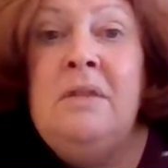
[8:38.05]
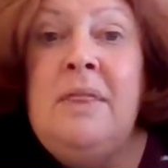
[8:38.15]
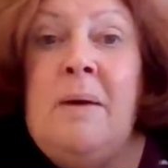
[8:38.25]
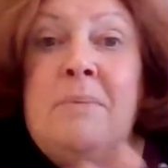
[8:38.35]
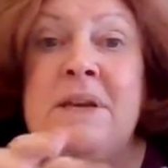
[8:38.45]

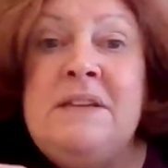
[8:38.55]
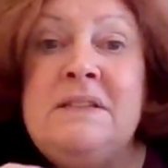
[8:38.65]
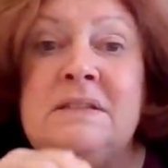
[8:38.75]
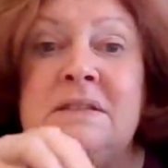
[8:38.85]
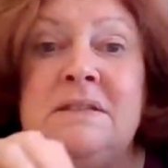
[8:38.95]
That
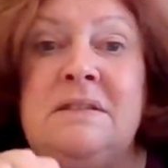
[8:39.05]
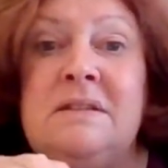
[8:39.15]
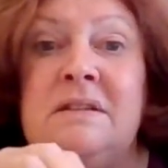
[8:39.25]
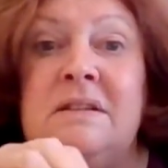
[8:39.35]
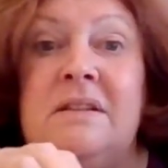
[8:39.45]
means
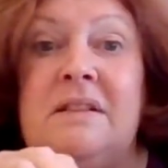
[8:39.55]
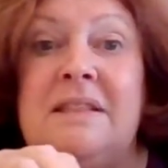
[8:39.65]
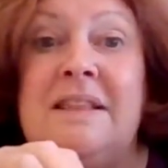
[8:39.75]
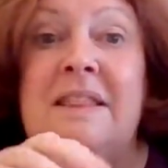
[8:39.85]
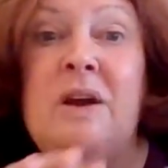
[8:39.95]

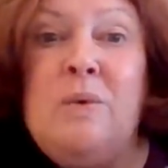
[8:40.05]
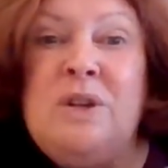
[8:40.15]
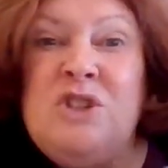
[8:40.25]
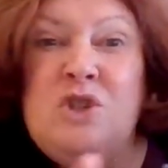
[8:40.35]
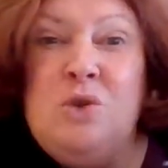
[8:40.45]
that there
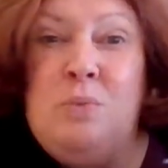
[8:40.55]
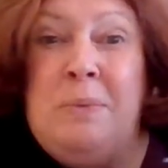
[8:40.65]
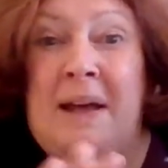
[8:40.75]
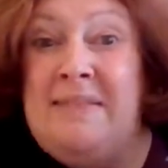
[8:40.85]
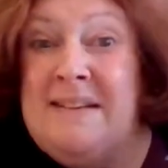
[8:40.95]
was soup
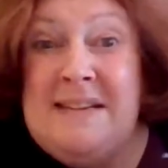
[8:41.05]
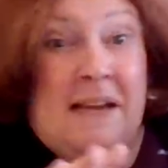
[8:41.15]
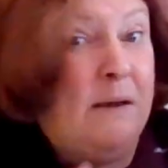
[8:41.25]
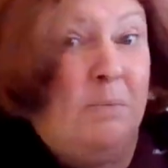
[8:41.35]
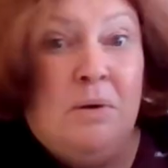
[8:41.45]
on the
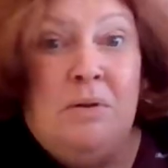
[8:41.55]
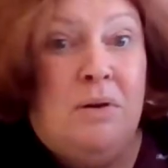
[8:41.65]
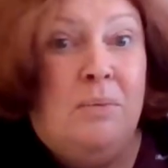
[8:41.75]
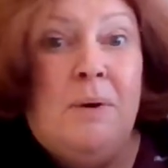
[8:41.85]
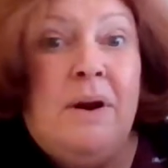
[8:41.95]
table
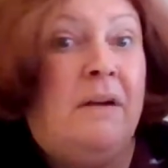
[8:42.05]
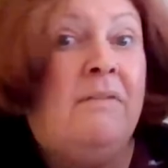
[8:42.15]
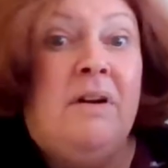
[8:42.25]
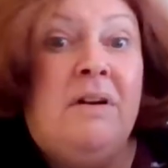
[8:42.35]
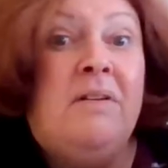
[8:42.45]
or
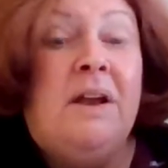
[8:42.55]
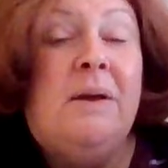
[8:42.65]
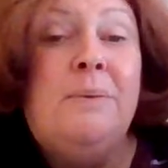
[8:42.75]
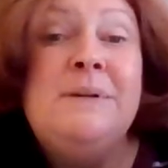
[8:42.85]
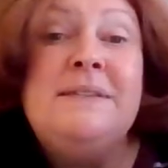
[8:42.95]
wherever
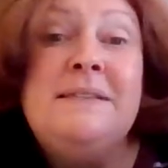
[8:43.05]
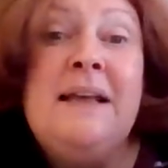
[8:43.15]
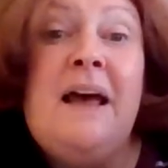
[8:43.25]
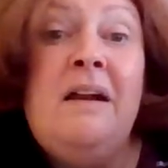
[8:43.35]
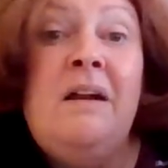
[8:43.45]
it was set.